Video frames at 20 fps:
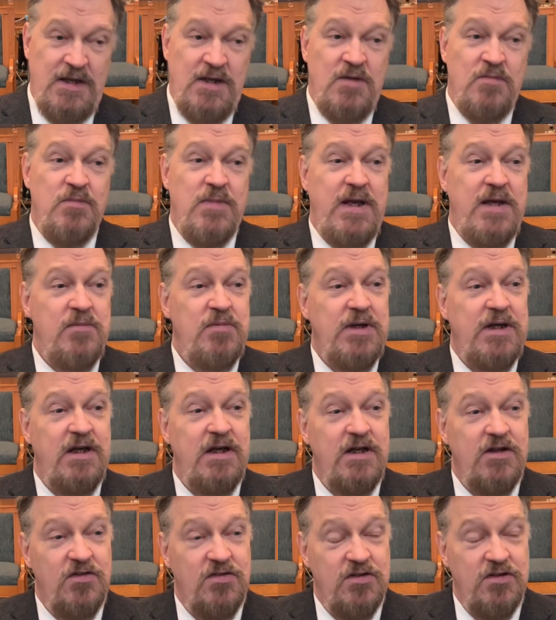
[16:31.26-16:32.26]
Maybe
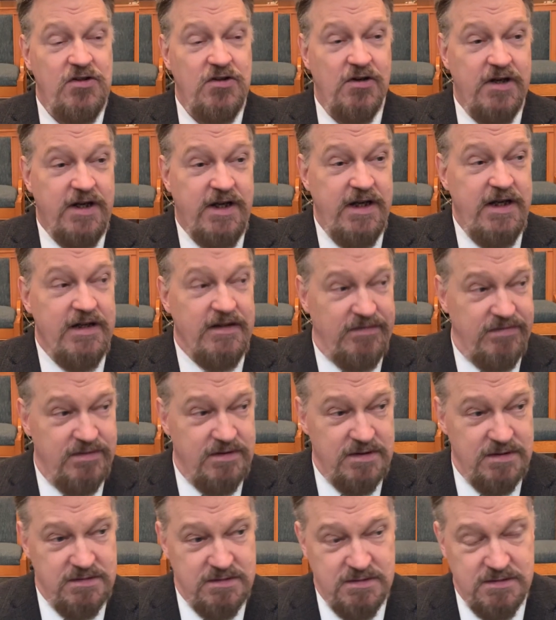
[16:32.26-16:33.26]
it isn't your
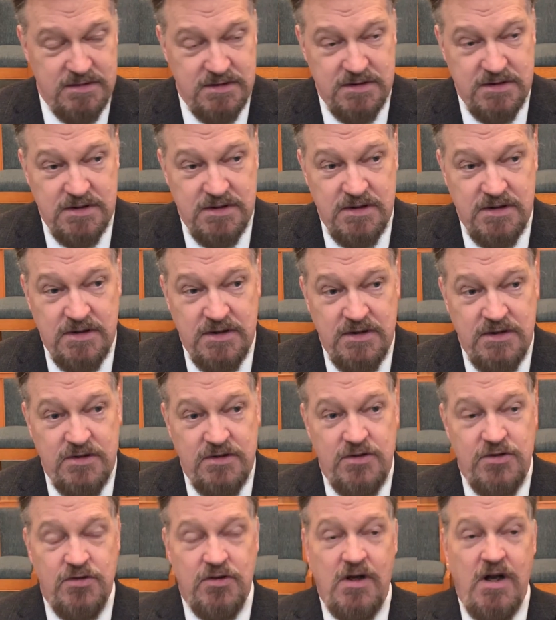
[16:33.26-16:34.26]
gift
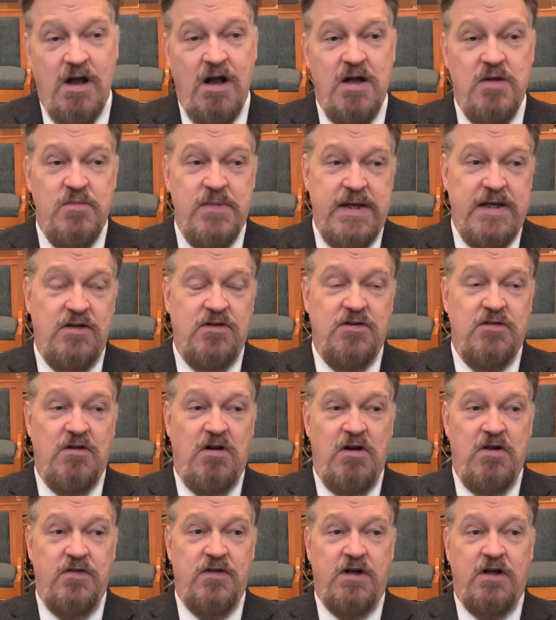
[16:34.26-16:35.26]
to comment
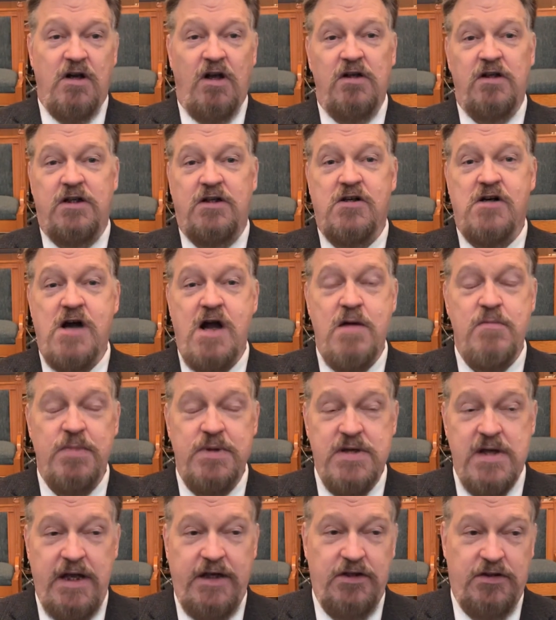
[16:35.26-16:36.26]
on the color
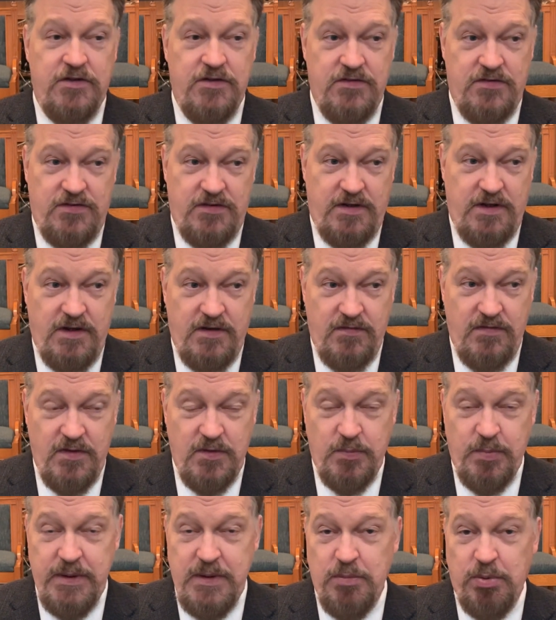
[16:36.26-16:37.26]
combinations of
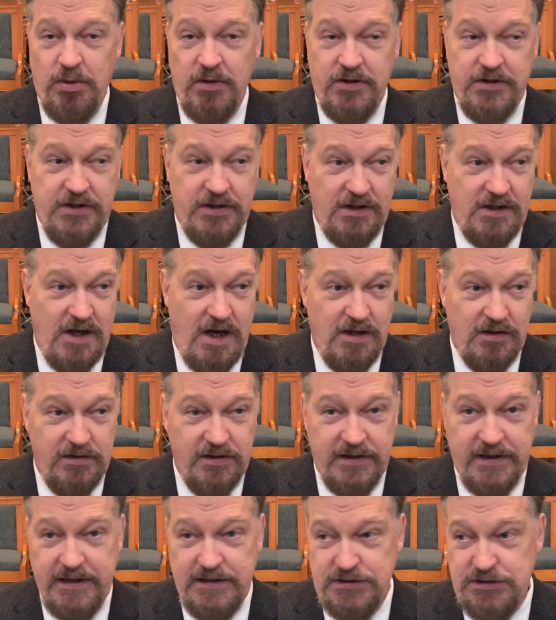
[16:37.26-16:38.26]
the people in your
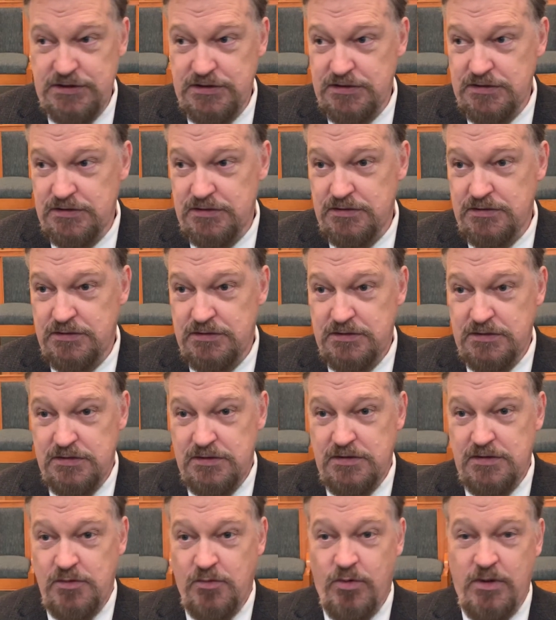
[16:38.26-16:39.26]
congregation,
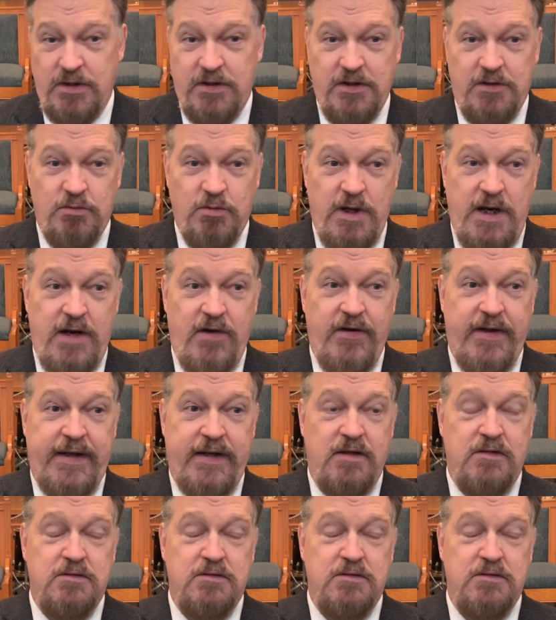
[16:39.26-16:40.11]
what they're wearing.